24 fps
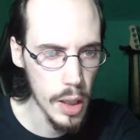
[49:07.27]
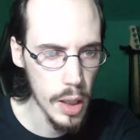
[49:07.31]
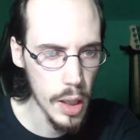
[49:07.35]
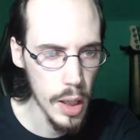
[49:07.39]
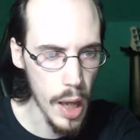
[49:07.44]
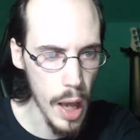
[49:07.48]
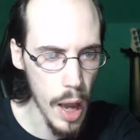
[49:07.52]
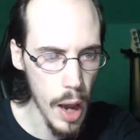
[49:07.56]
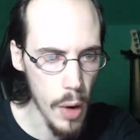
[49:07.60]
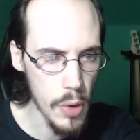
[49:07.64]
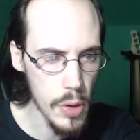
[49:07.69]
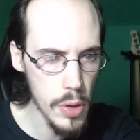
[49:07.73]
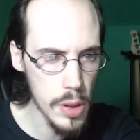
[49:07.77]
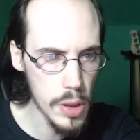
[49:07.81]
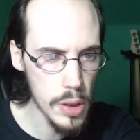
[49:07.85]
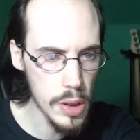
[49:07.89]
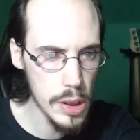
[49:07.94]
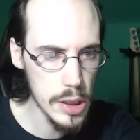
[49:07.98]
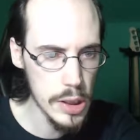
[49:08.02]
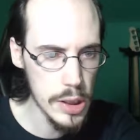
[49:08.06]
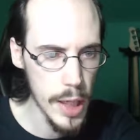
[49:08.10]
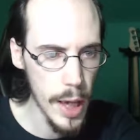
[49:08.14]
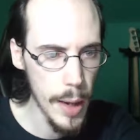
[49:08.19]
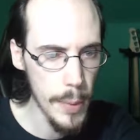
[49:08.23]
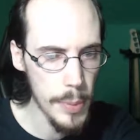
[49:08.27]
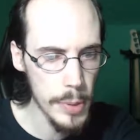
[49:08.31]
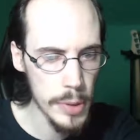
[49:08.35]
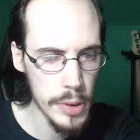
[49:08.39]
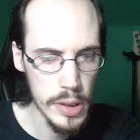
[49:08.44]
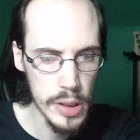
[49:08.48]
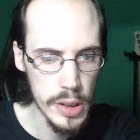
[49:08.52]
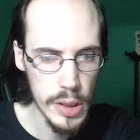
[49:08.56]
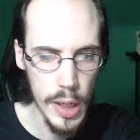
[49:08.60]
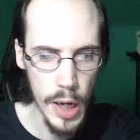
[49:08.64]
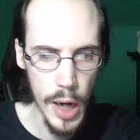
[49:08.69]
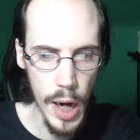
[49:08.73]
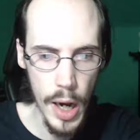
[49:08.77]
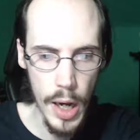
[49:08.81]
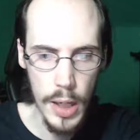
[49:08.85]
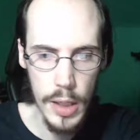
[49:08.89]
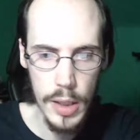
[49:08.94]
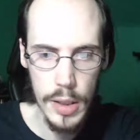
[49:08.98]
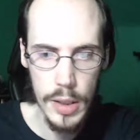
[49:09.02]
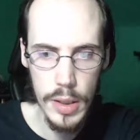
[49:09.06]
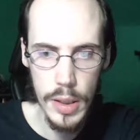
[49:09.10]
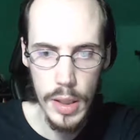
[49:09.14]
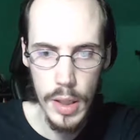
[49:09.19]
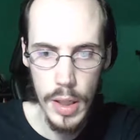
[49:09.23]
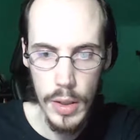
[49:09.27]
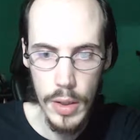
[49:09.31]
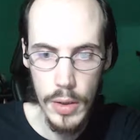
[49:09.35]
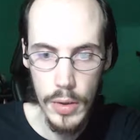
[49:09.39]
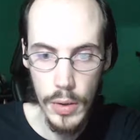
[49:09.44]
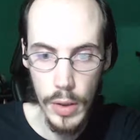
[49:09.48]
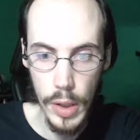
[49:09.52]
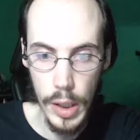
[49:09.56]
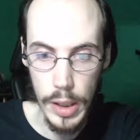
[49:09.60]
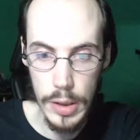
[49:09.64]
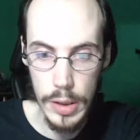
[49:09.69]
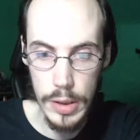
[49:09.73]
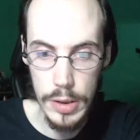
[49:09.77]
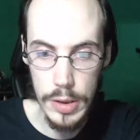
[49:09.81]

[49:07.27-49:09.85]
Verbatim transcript: How could this happen? Ah! Like,